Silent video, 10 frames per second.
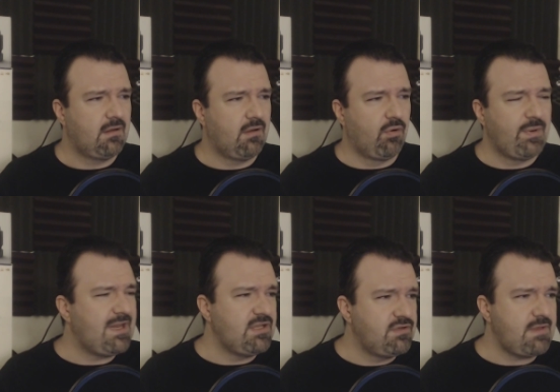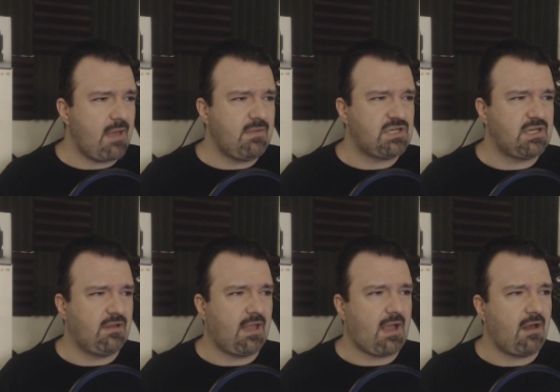or we didn't do that mission,
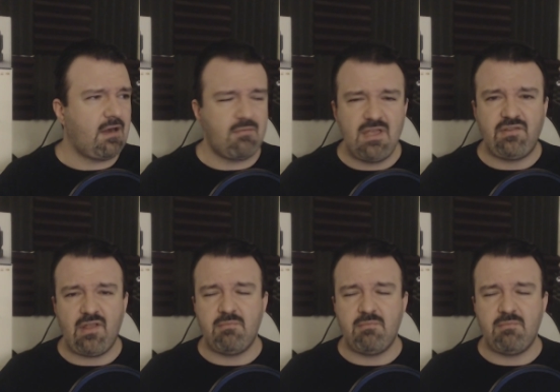like, how did I miss it?